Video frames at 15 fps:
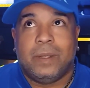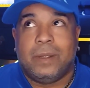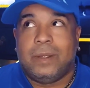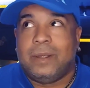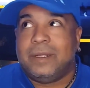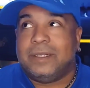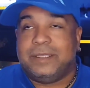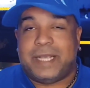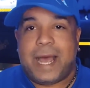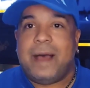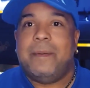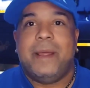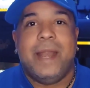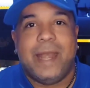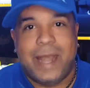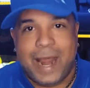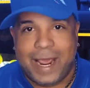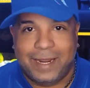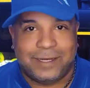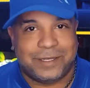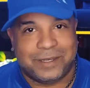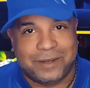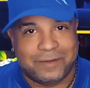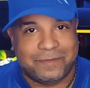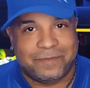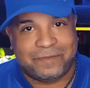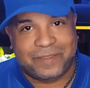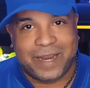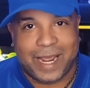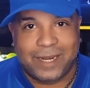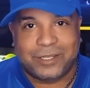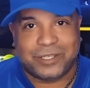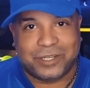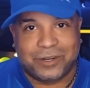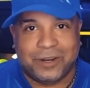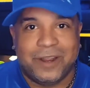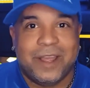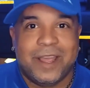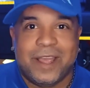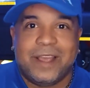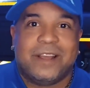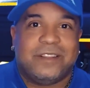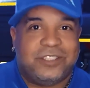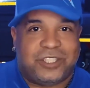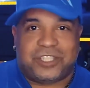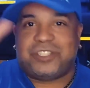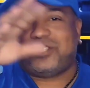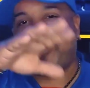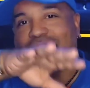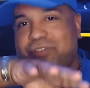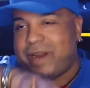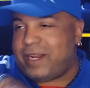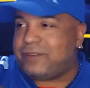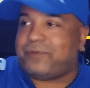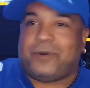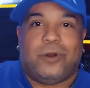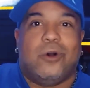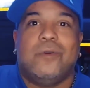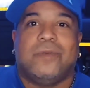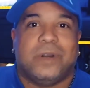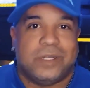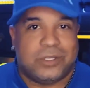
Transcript: domination of nature just transfer over into our